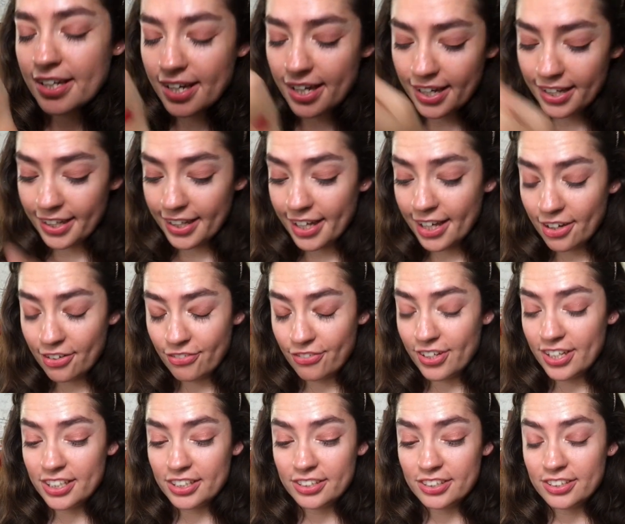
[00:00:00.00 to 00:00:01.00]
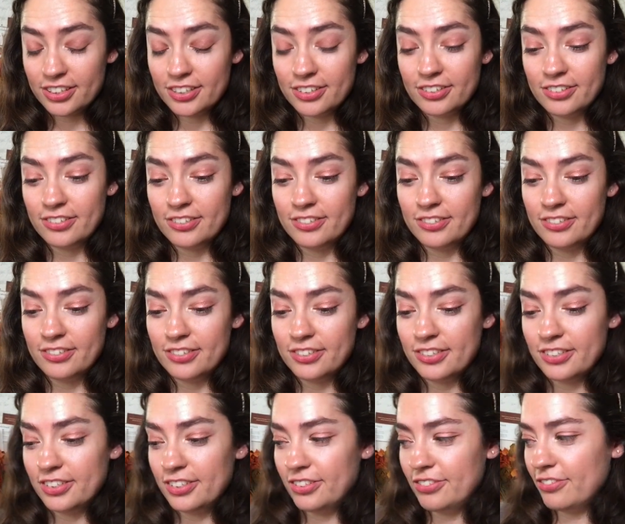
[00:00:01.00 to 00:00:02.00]
I can't wait
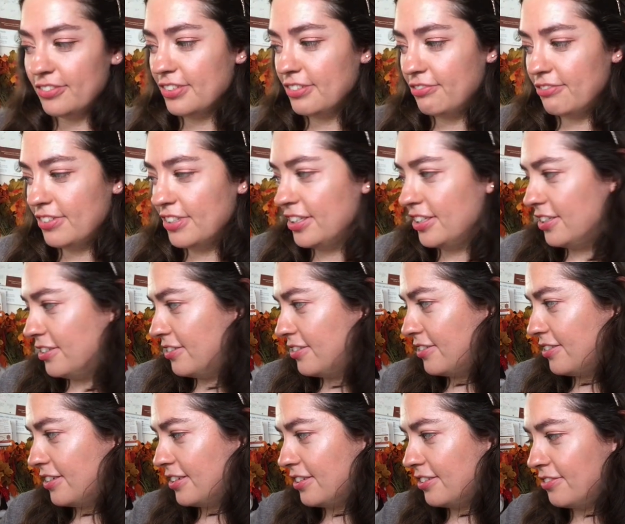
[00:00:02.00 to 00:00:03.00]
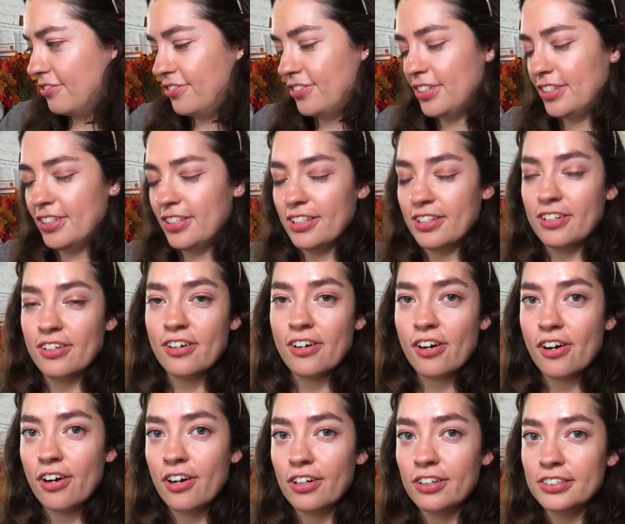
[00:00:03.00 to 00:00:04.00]
to do a video of an
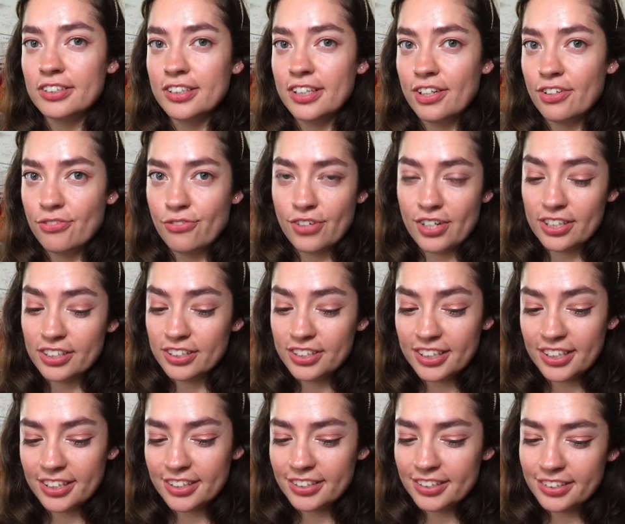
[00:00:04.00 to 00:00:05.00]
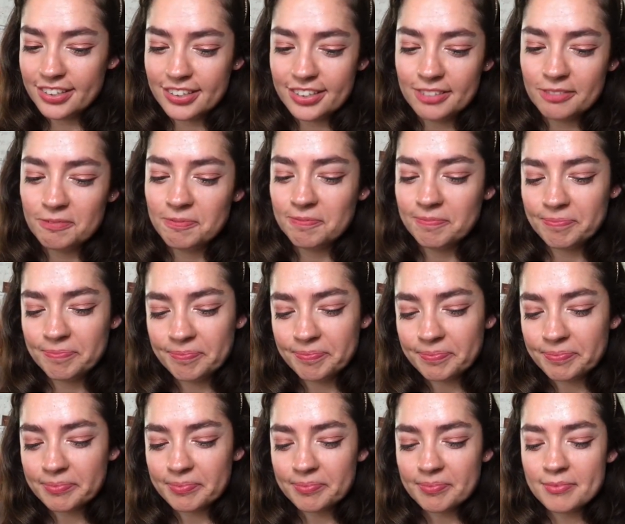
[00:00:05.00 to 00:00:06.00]
all-day wear test.
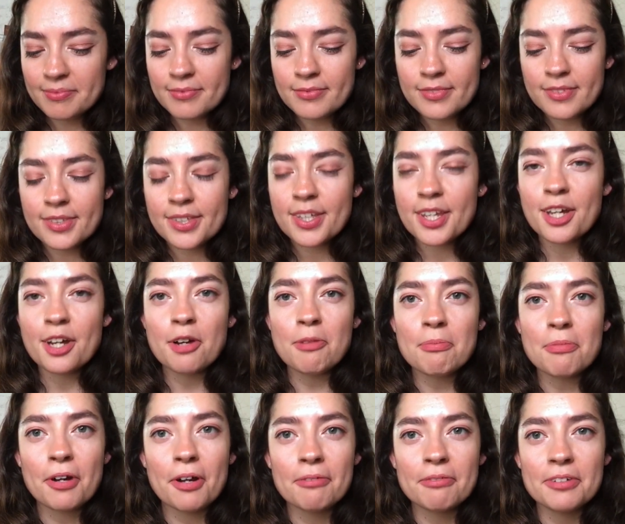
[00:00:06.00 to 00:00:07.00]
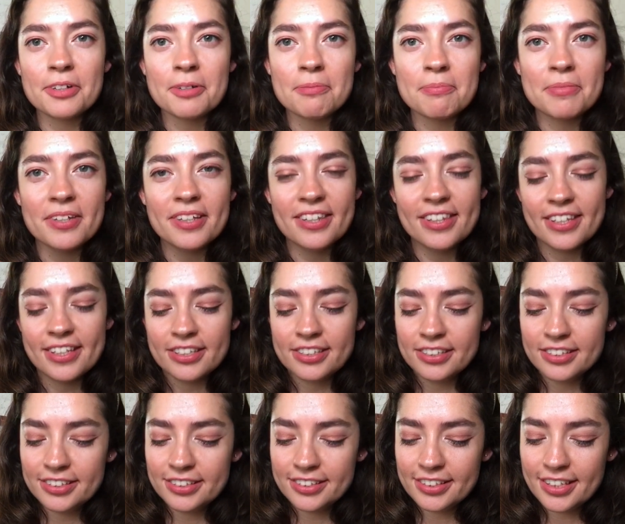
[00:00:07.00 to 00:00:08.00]
I'll probably put
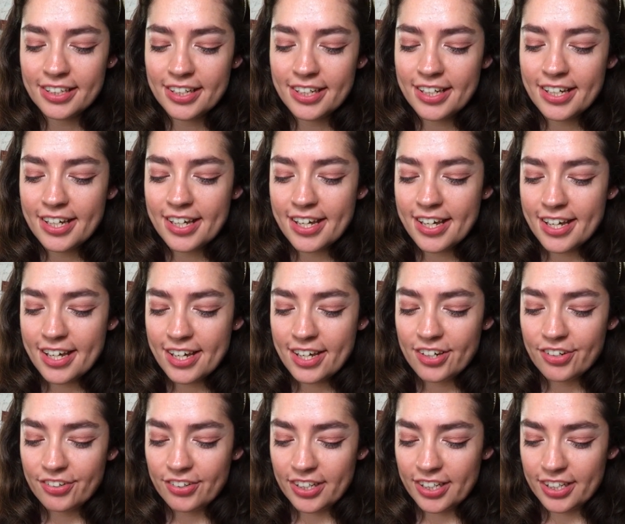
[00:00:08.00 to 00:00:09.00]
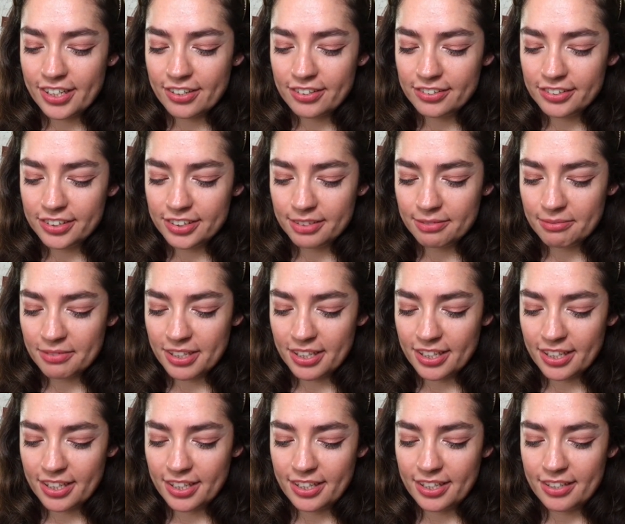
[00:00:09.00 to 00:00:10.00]
this when I go see
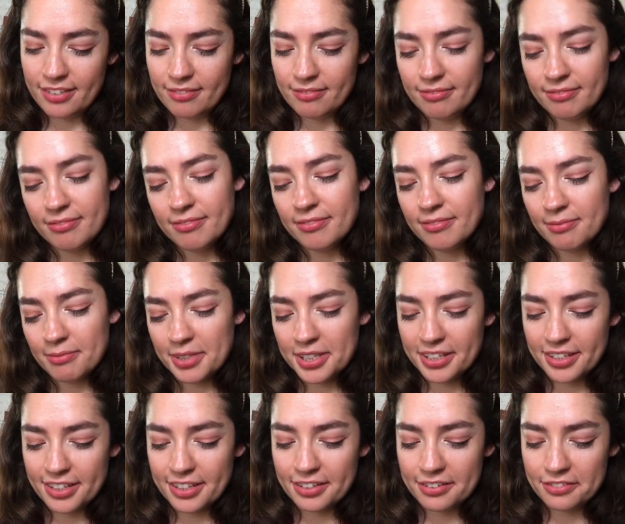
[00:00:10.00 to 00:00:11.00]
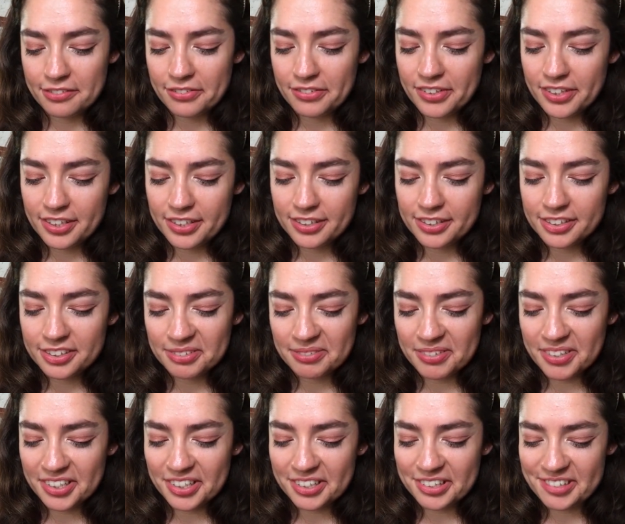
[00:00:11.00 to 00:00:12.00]
my love
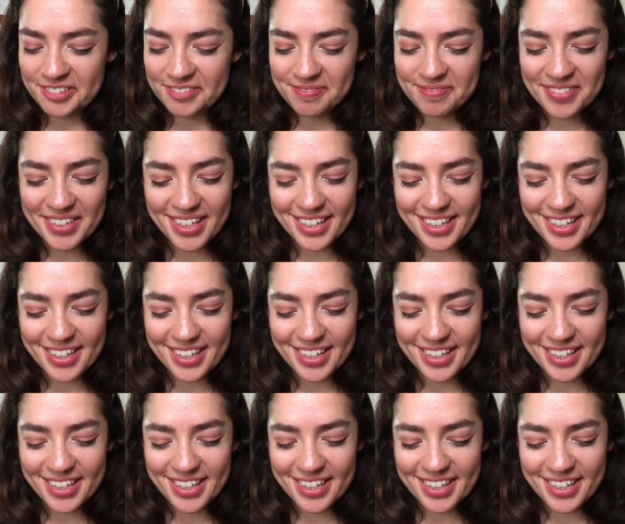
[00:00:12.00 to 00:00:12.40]
tomorrow,